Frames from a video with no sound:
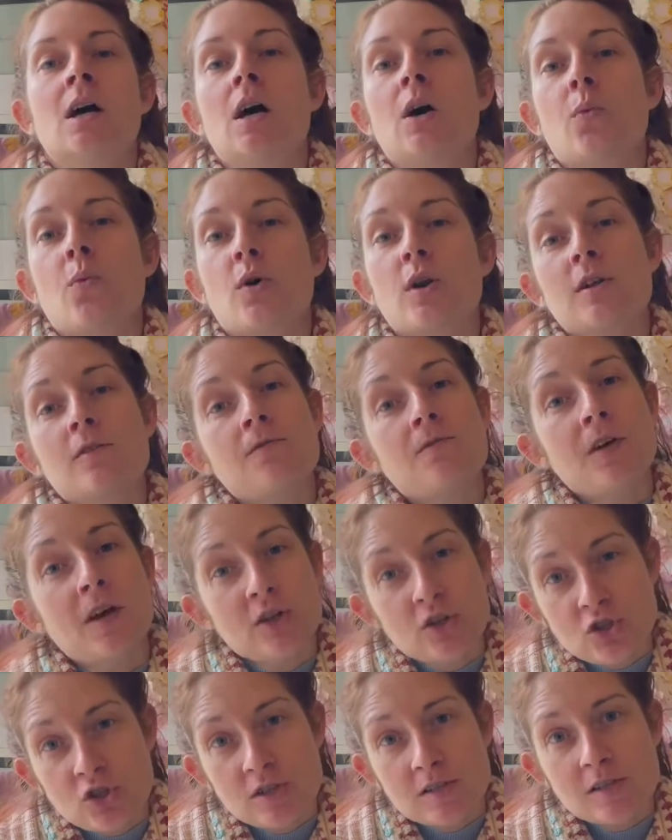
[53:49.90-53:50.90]
what
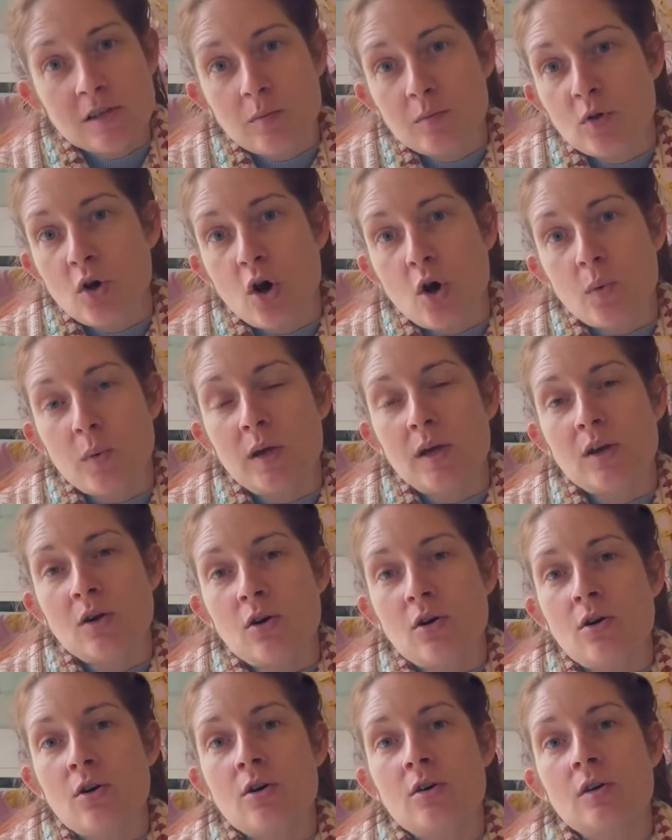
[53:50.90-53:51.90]
adventures I'm going
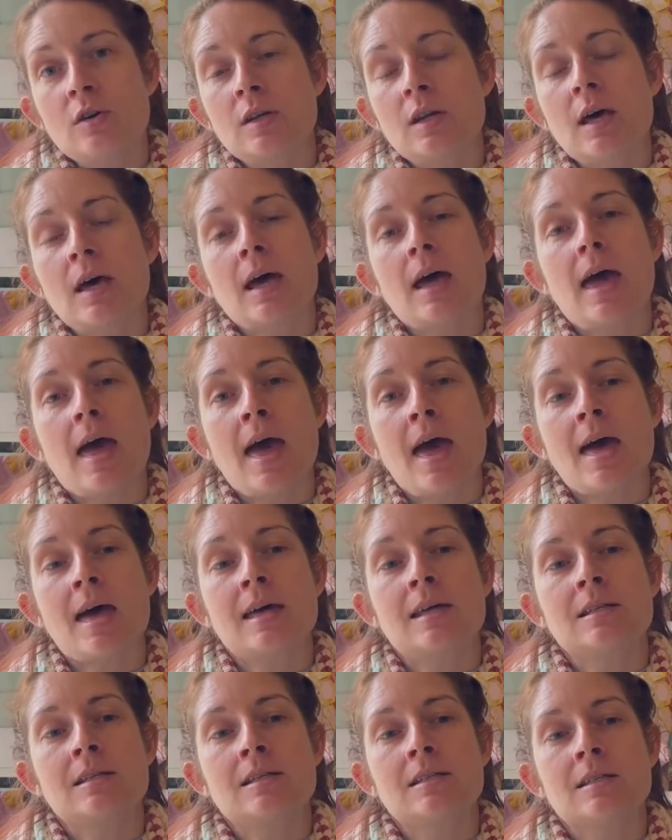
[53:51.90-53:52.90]
on,
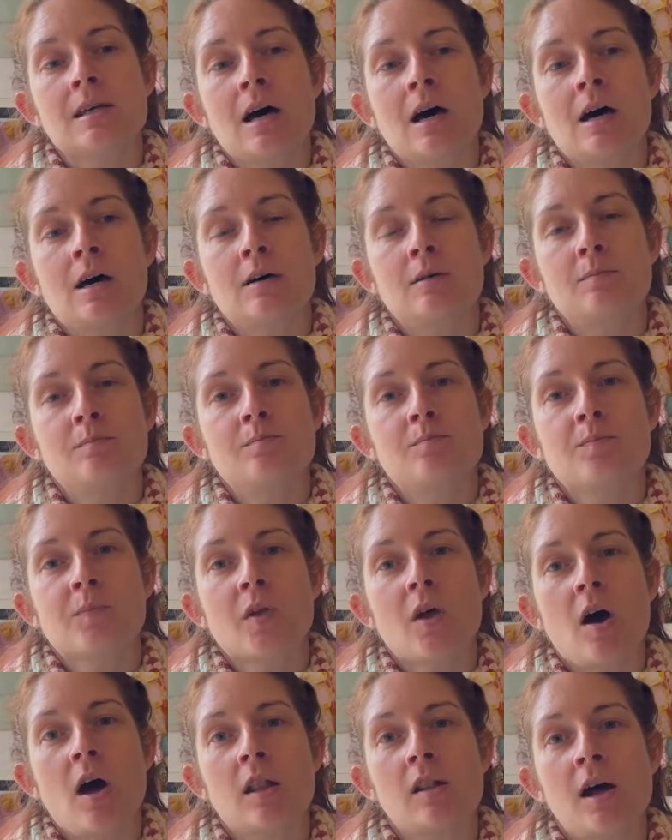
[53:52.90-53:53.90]
and
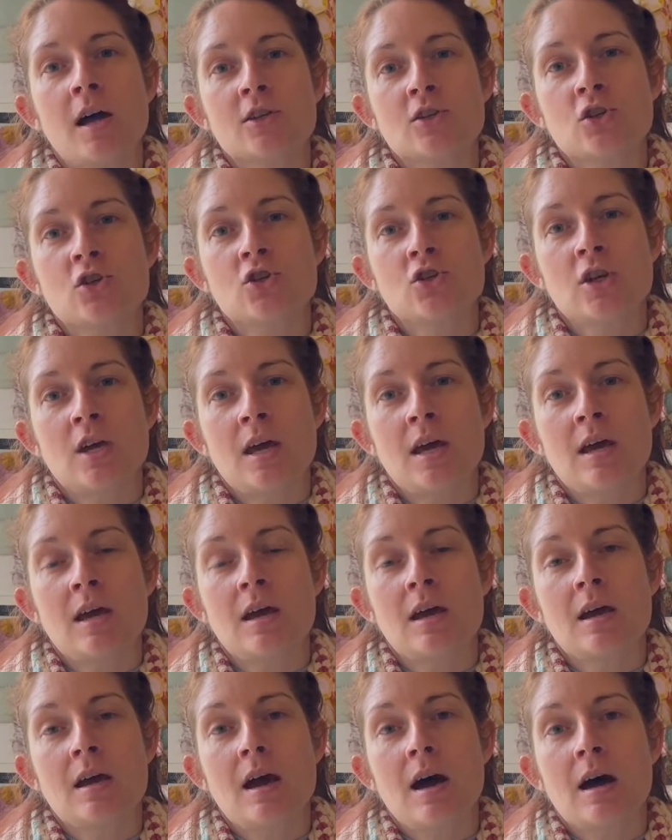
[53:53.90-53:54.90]
I like to
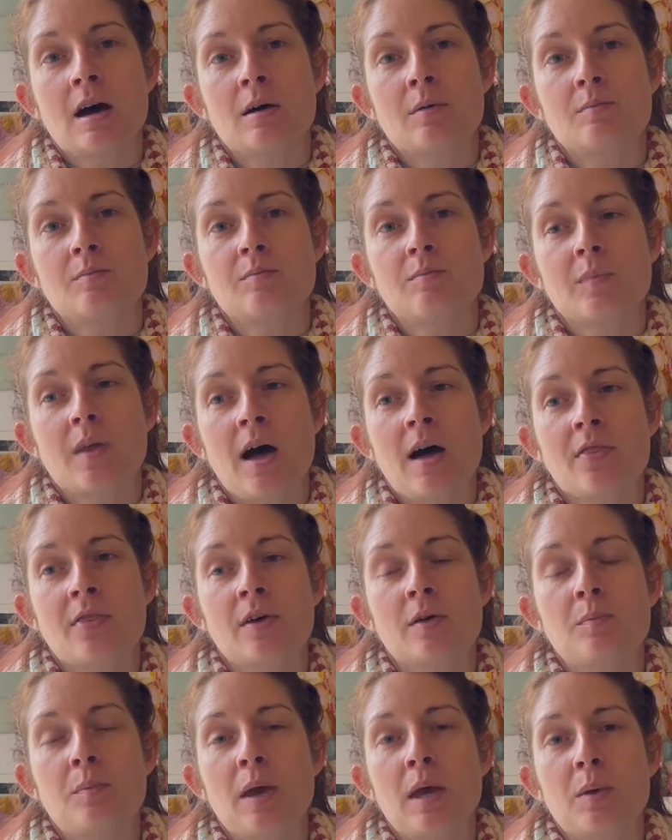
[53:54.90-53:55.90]
share
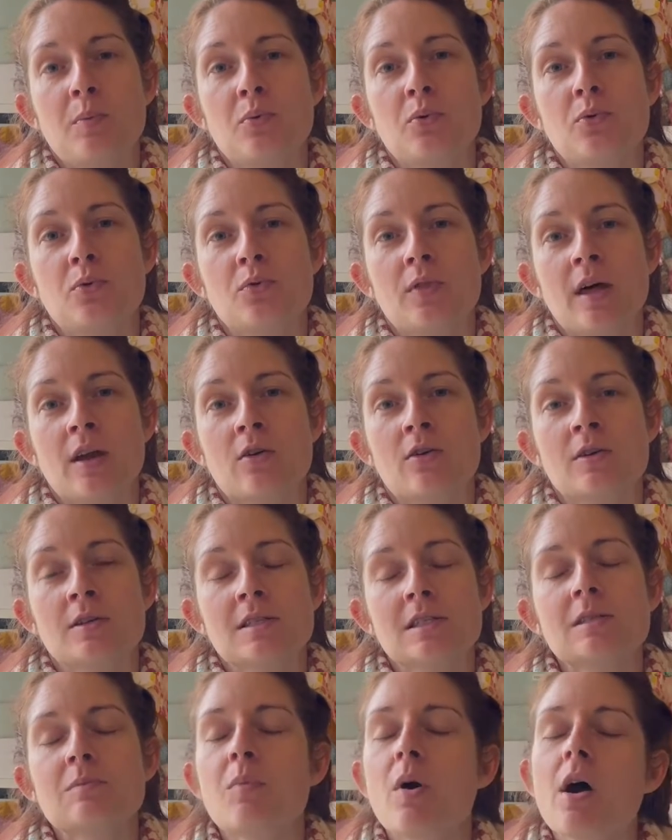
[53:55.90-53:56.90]
other people that are
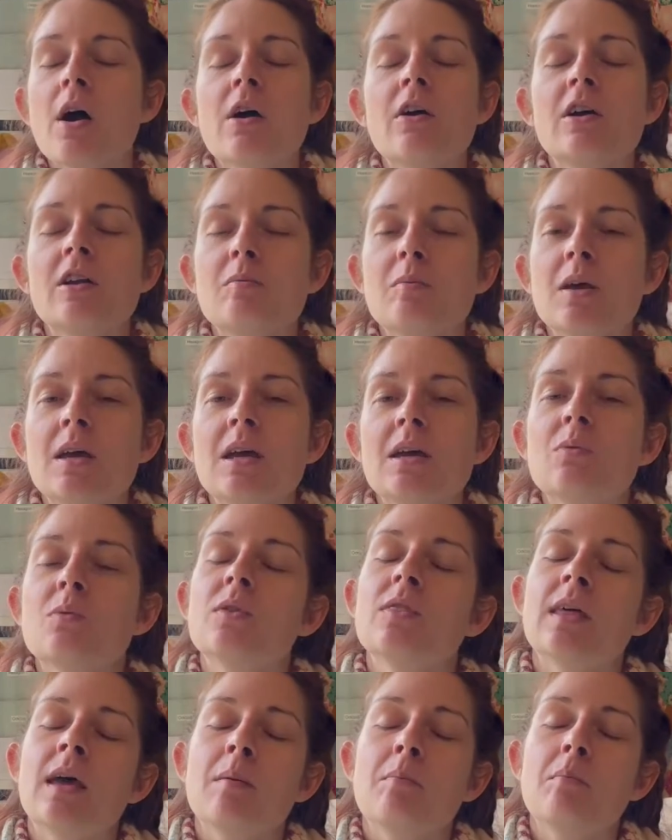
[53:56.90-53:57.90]
inspiring me
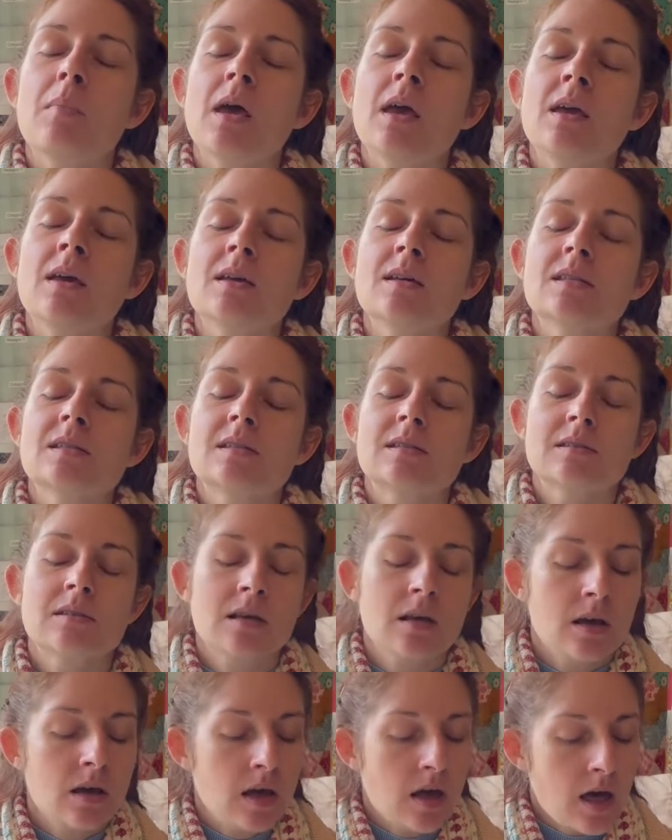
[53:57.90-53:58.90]
with their makes.
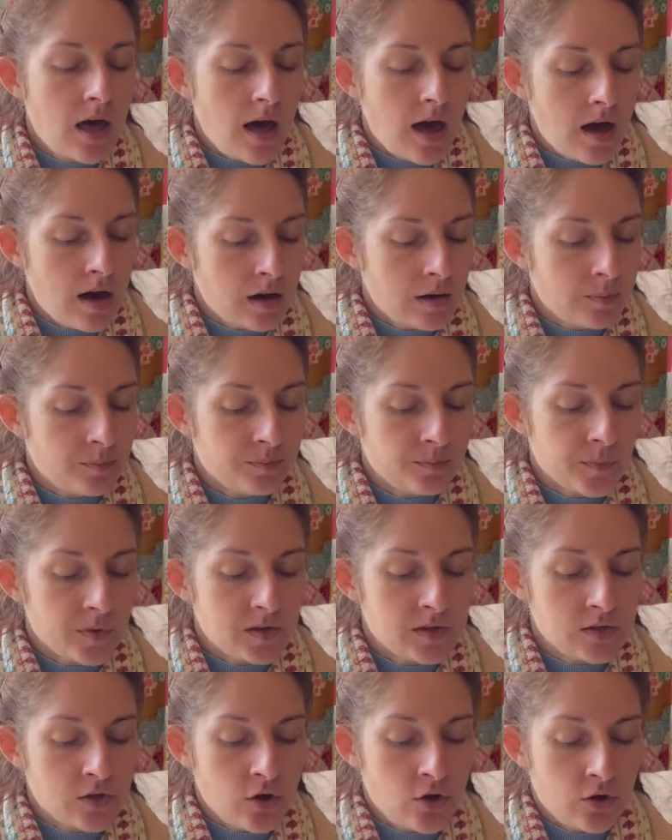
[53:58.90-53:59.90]

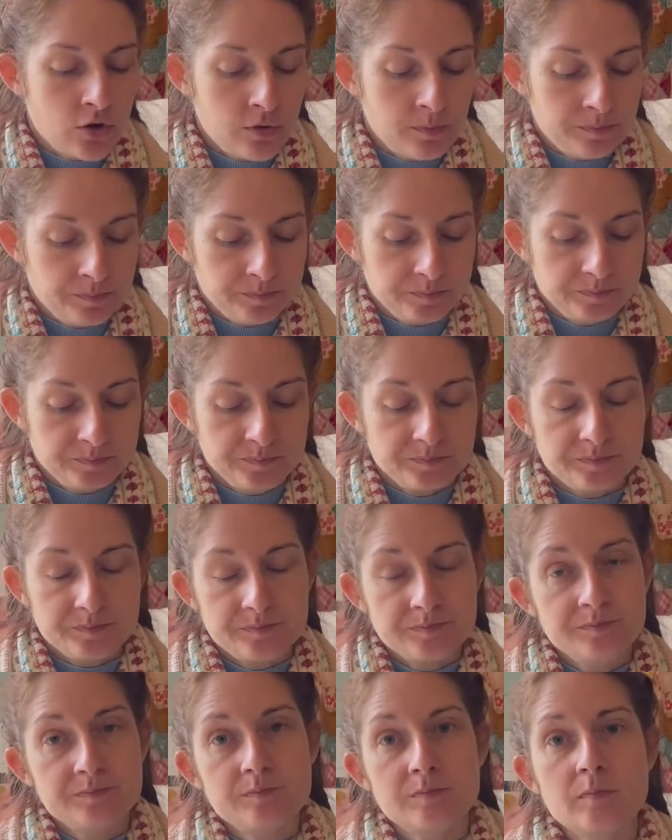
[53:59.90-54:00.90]
So
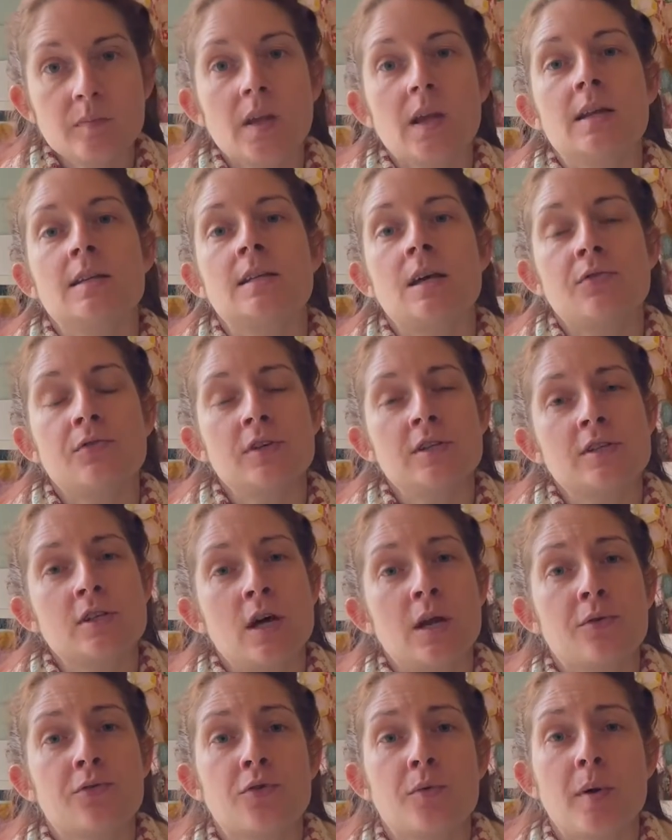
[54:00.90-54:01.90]
definitely
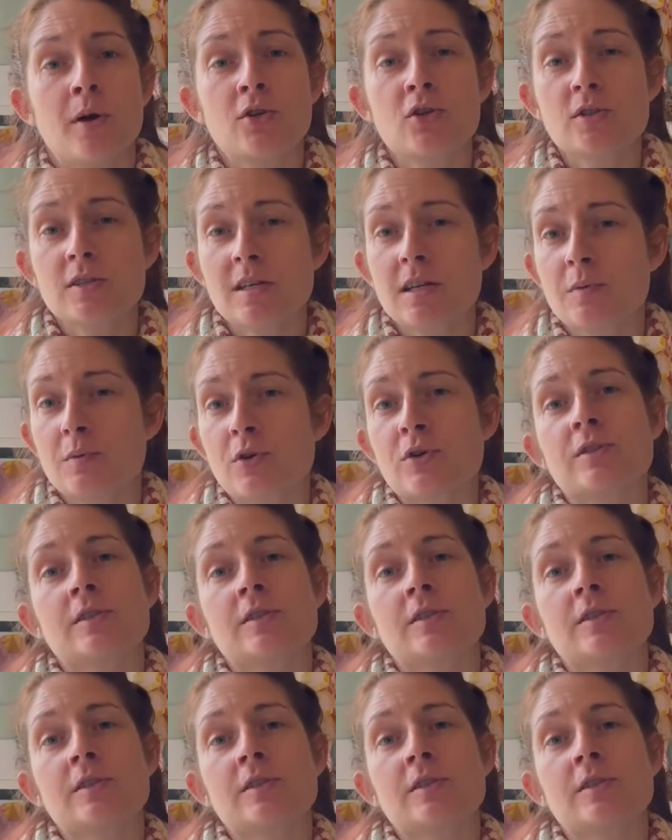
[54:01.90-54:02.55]
sign up for my newsletter because